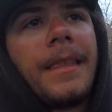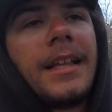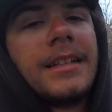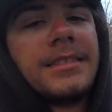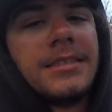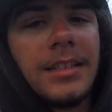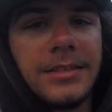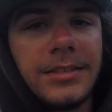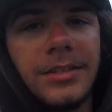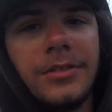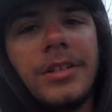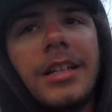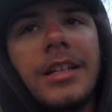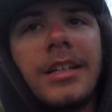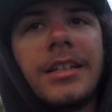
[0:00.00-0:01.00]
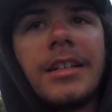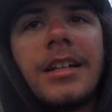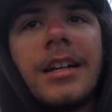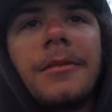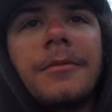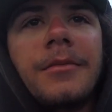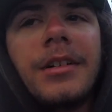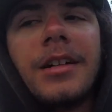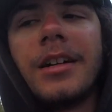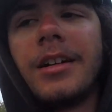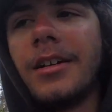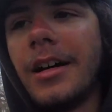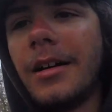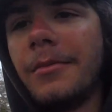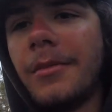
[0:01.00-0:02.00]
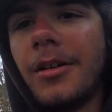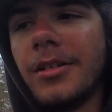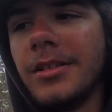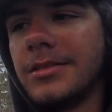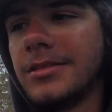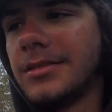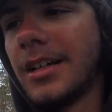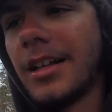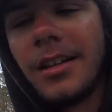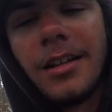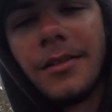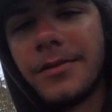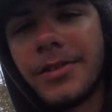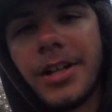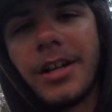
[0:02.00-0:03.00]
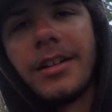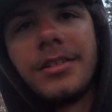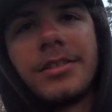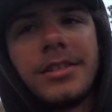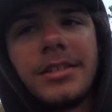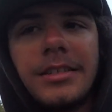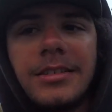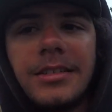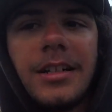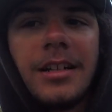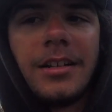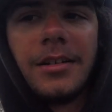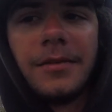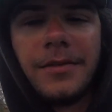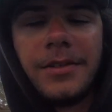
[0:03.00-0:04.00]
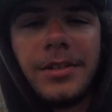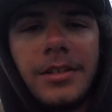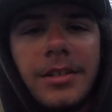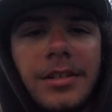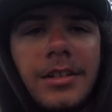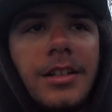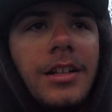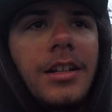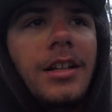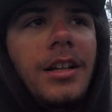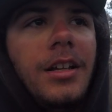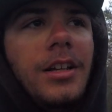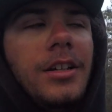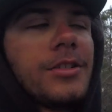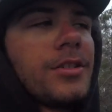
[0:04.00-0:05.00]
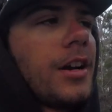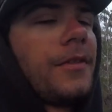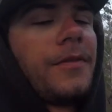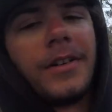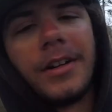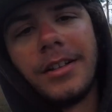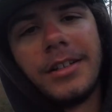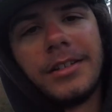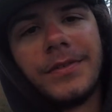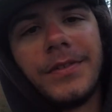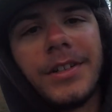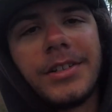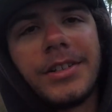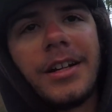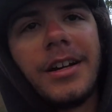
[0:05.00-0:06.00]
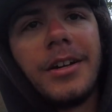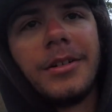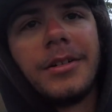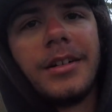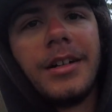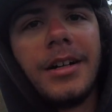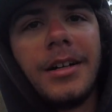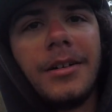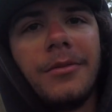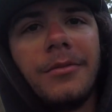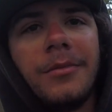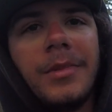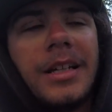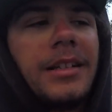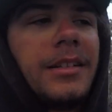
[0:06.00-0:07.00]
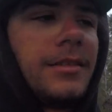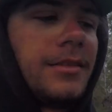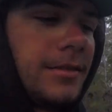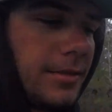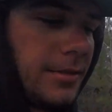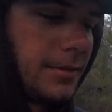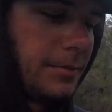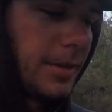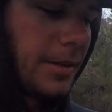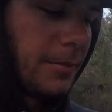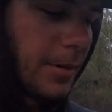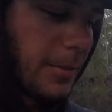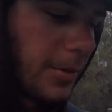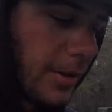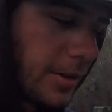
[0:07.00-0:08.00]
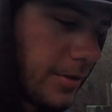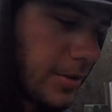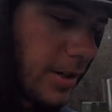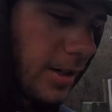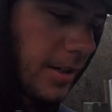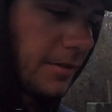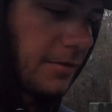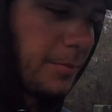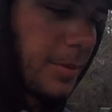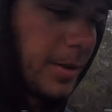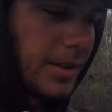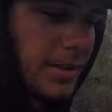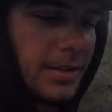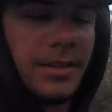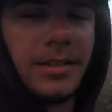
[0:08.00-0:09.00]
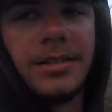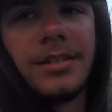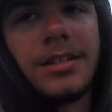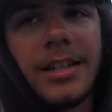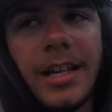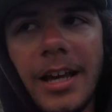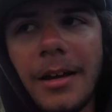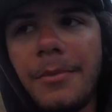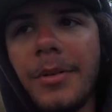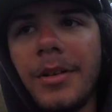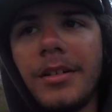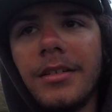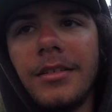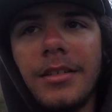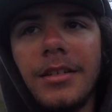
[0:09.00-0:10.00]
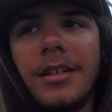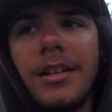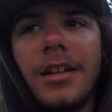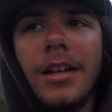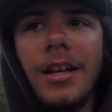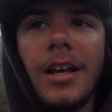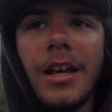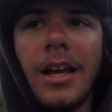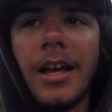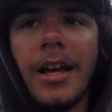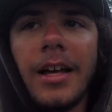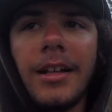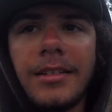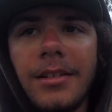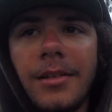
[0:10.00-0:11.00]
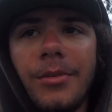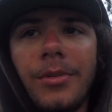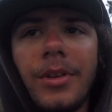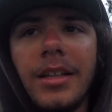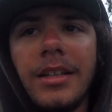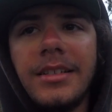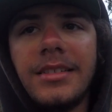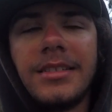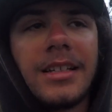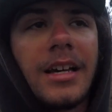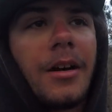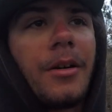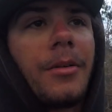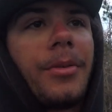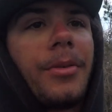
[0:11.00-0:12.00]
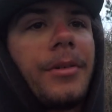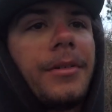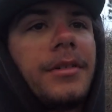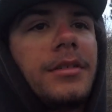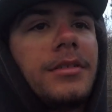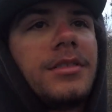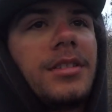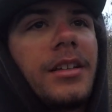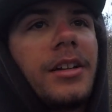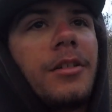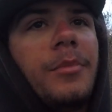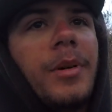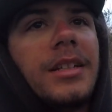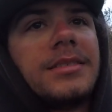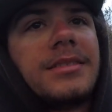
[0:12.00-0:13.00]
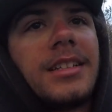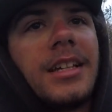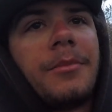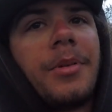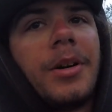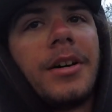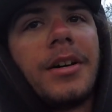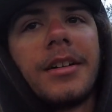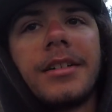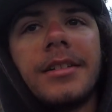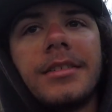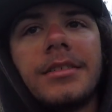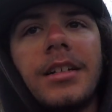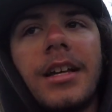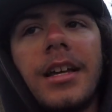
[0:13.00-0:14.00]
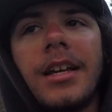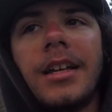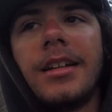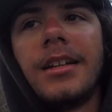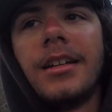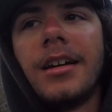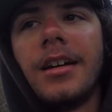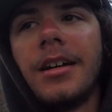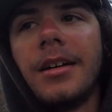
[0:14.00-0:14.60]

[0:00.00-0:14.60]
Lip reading: it's unique, and I love challenges, and I love to try to figure these fish out. Me and my buddy John have been camping at the South Toledo Bend State Park, and